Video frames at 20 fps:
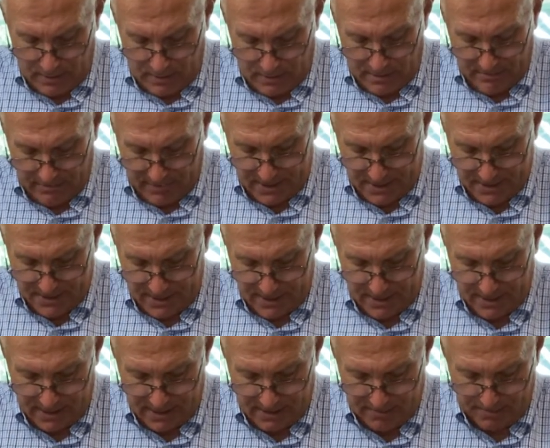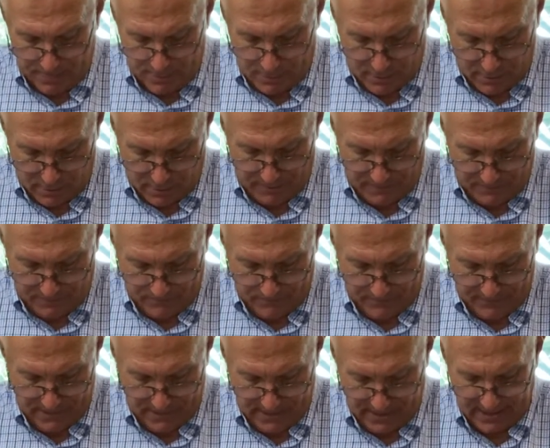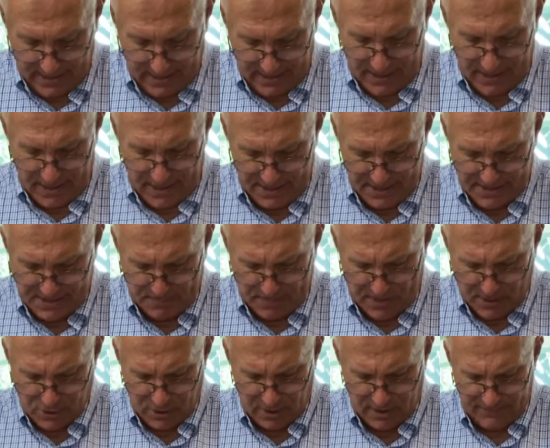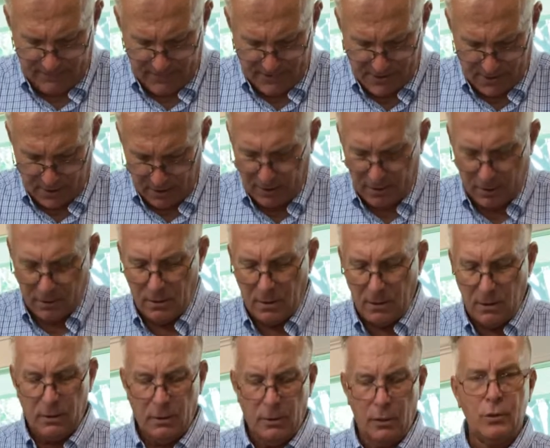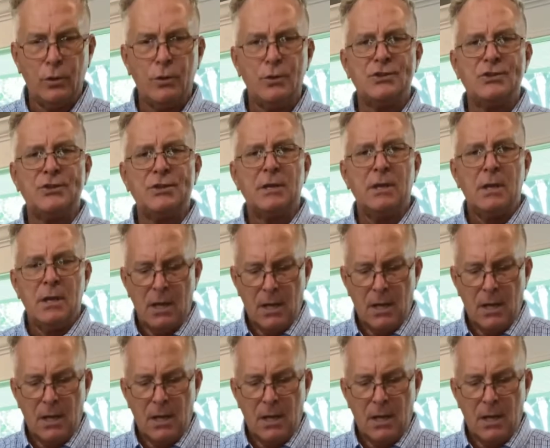I'm going to take that apart, and especially if it's a little loose,